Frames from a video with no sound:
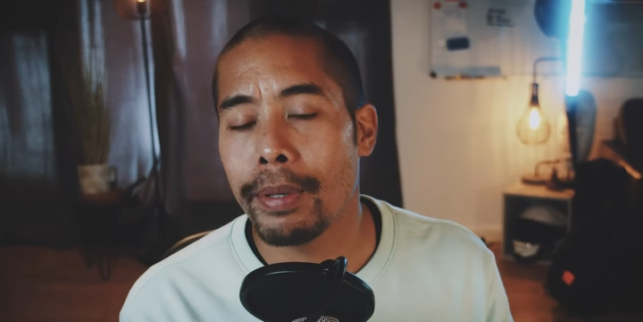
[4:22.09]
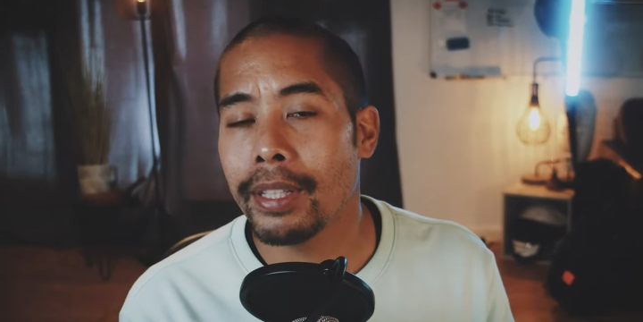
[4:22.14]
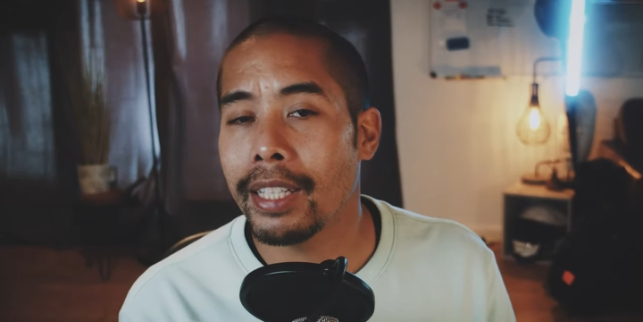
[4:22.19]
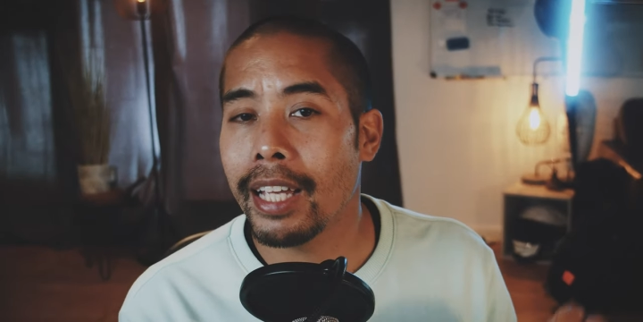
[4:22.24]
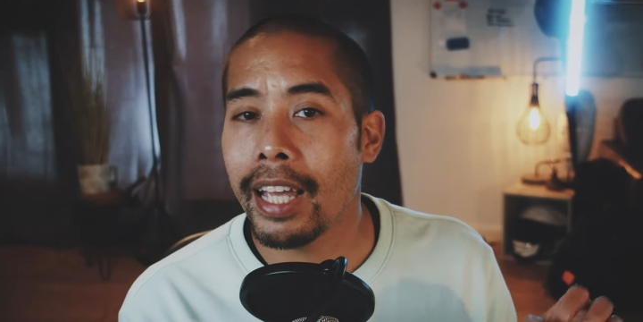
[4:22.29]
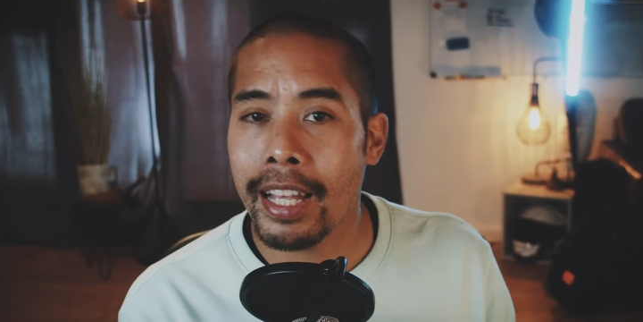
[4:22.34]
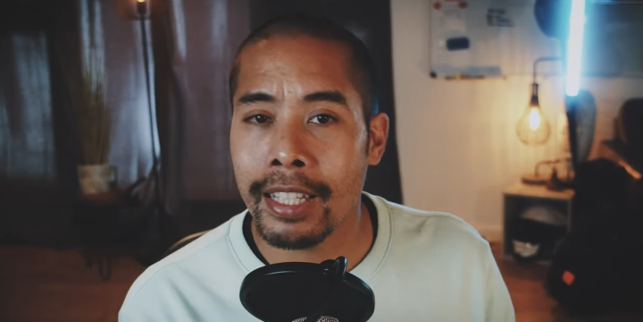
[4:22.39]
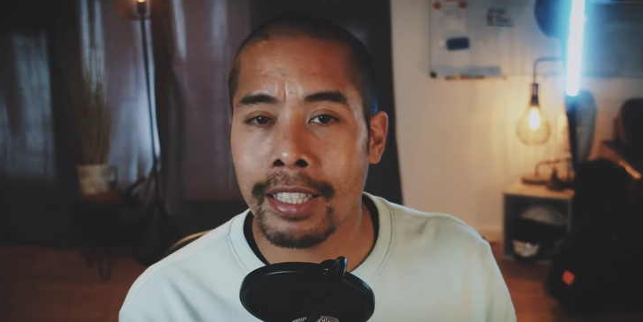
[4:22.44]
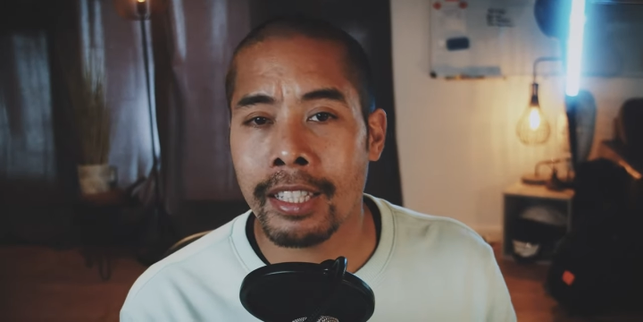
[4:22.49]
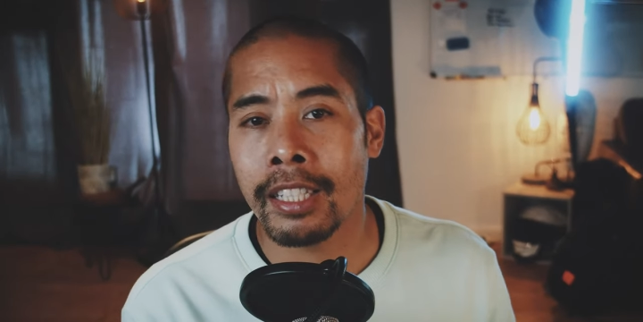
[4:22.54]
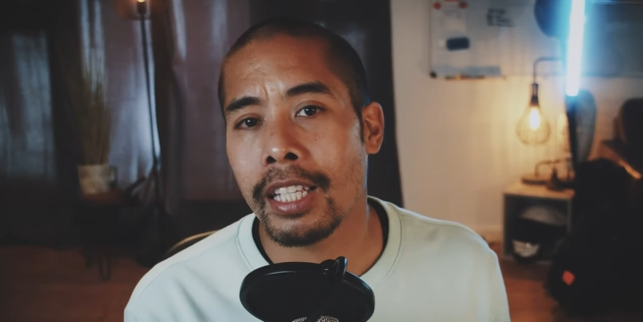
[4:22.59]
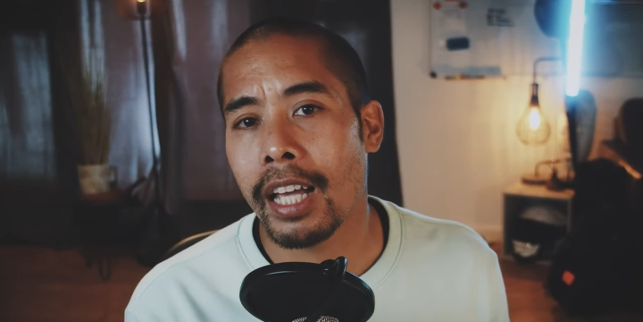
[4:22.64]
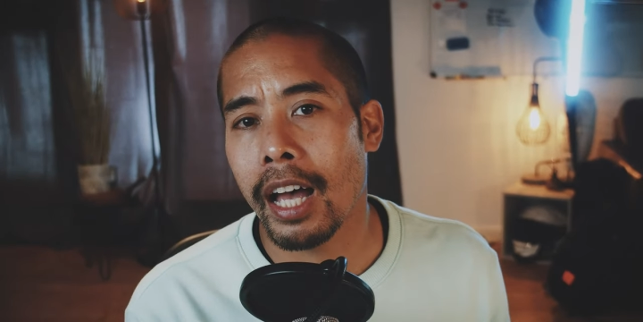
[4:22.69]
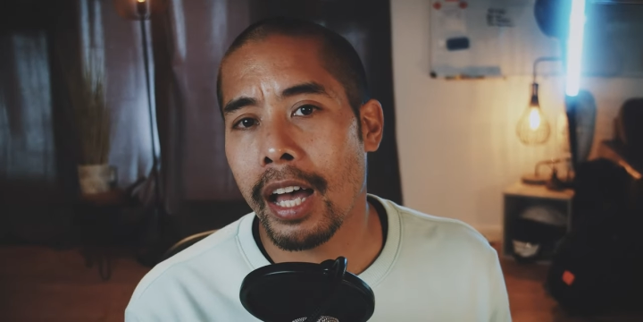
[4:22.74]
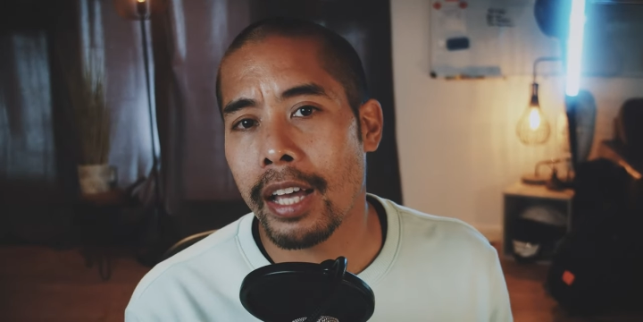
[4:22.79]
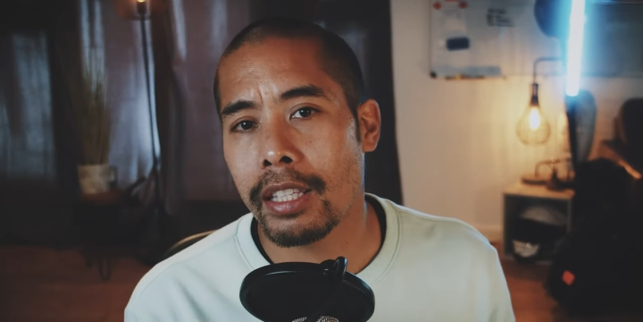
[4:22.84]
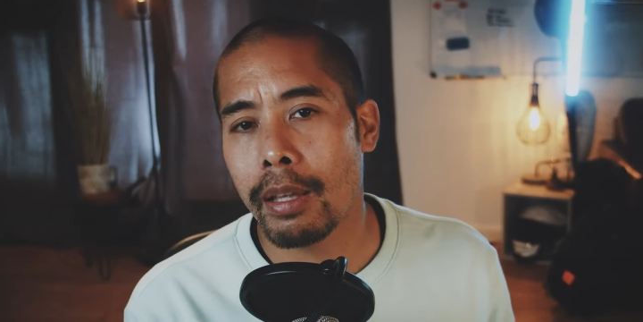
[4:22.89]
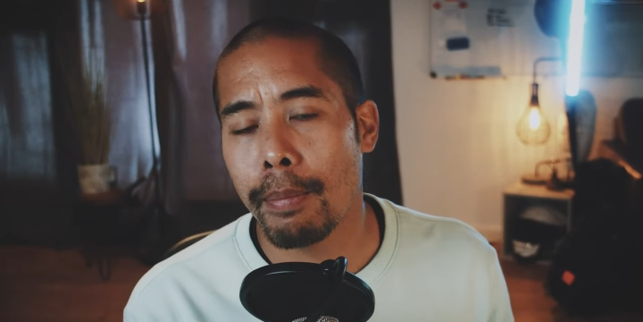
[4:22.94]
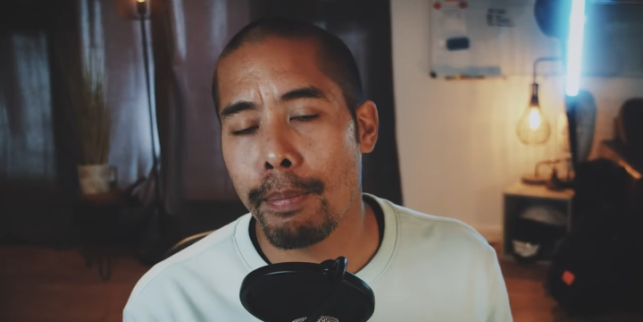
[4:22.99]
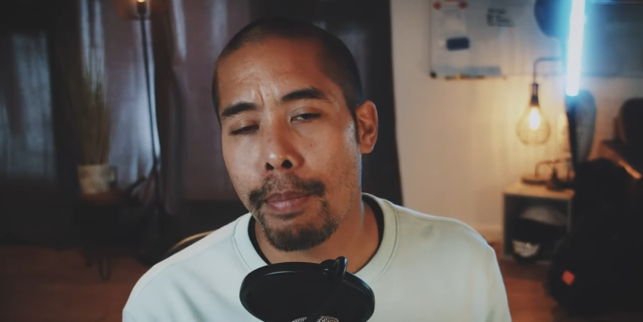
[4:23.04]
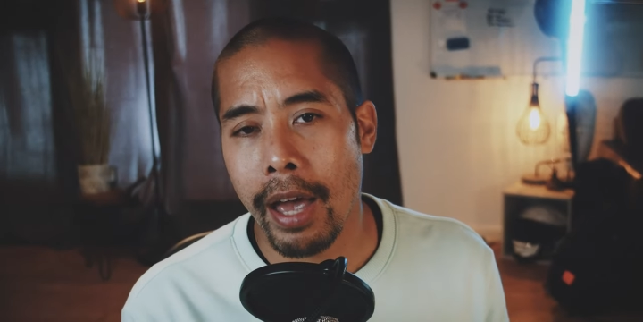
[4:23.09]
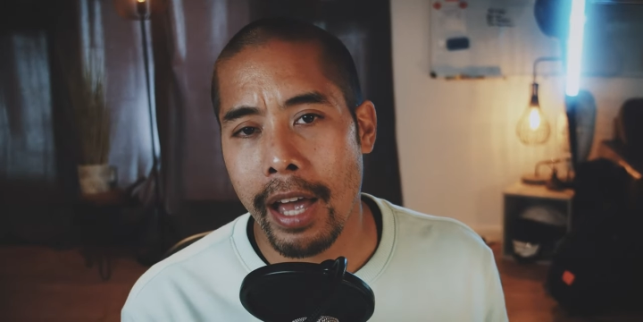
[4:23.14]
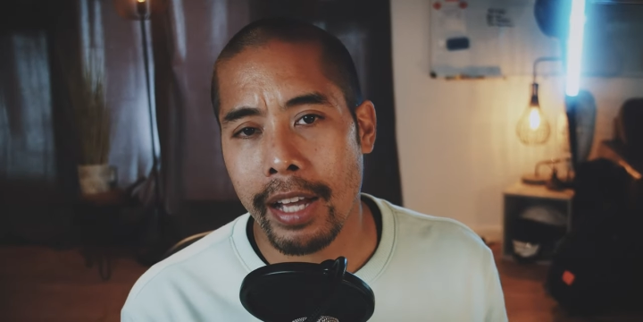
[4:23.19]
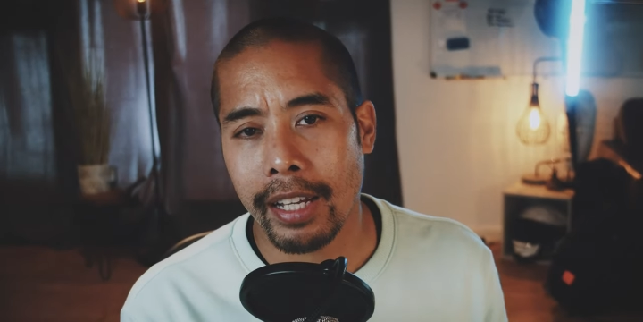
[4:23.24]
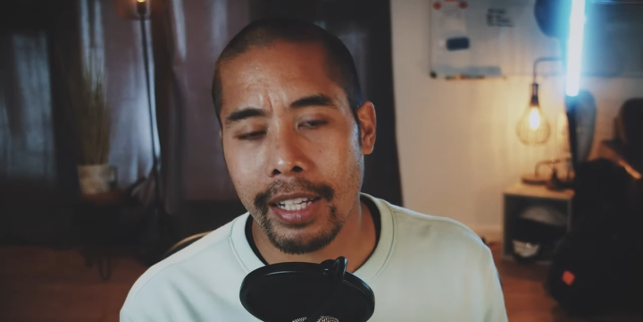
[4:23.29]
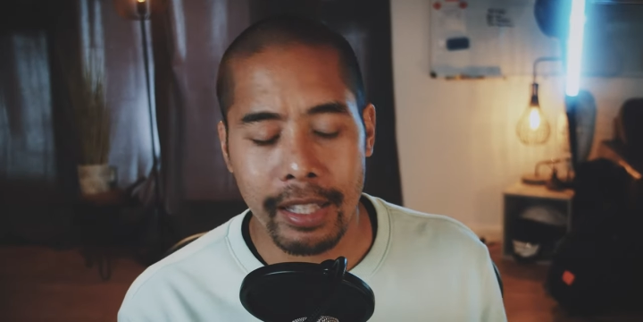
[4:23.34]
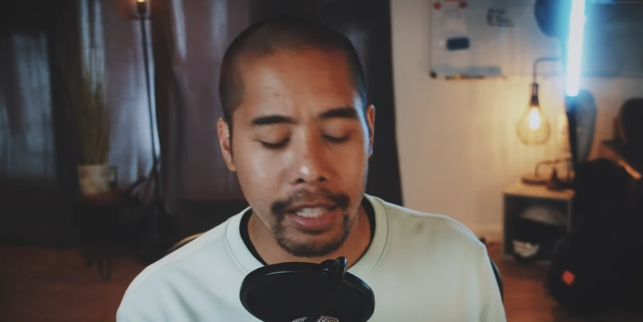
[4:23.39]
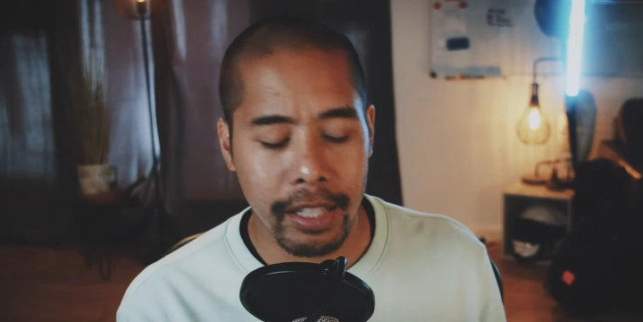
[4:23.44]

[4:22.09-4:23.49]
it inside the bag